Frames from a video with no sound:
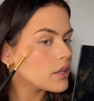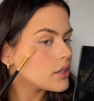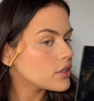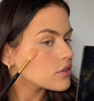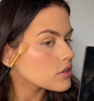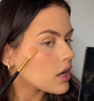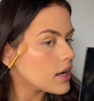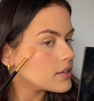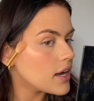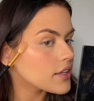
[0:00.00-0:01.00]
then just
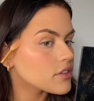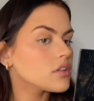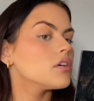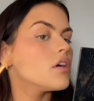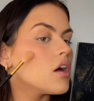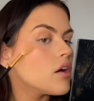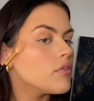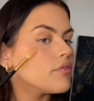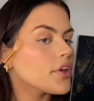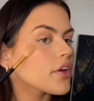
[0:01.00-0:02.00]
highlight the
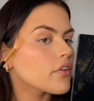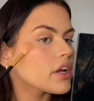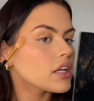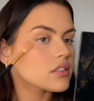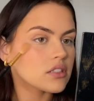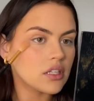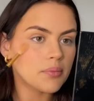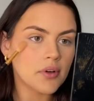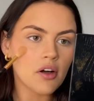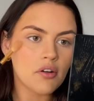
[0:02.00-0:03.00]
very
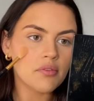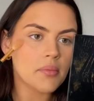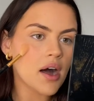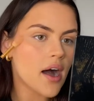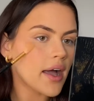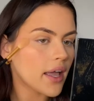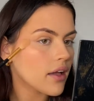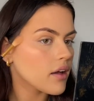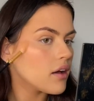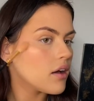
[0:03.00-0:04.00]
tip of my,
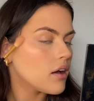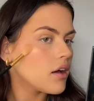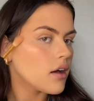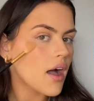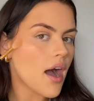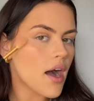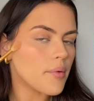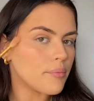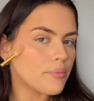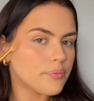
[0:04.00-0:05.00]

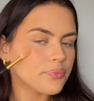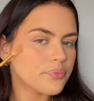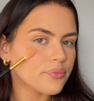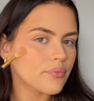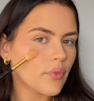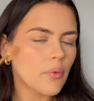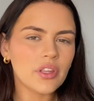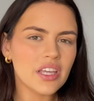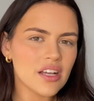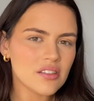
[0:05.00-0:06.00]
what
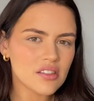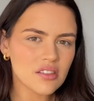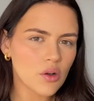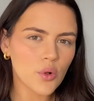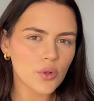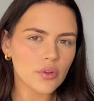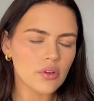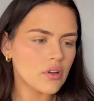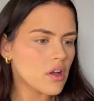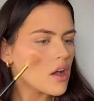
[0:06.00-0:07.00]
the hell is this called?
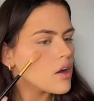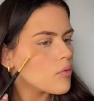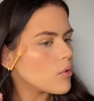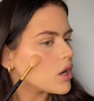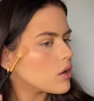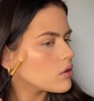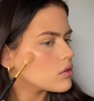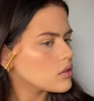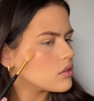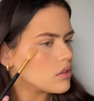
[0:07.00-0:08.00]

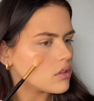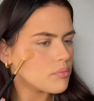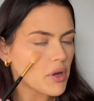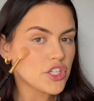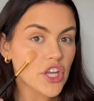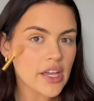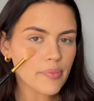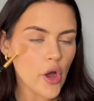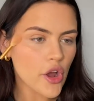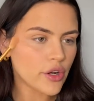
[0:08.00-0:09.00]
Well, my
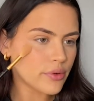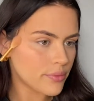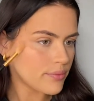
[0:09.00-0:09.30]
cheekbone.